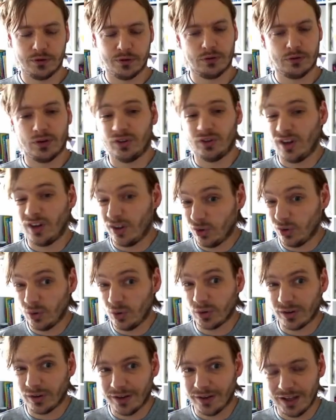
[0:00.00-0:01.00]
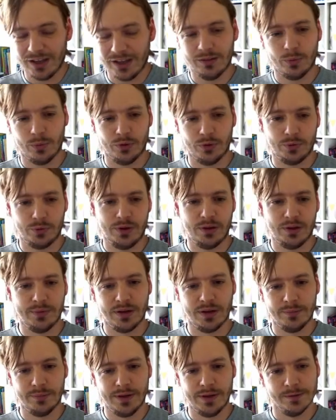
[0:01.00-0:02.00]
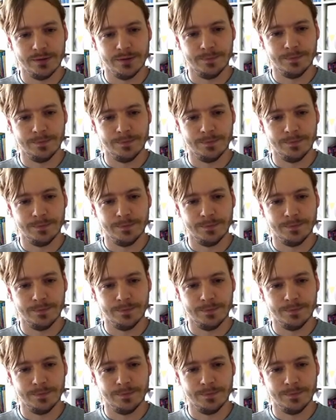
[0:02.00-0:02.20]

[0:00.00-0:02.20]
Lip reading: The crocodile's always going to want to eat the bigger meal.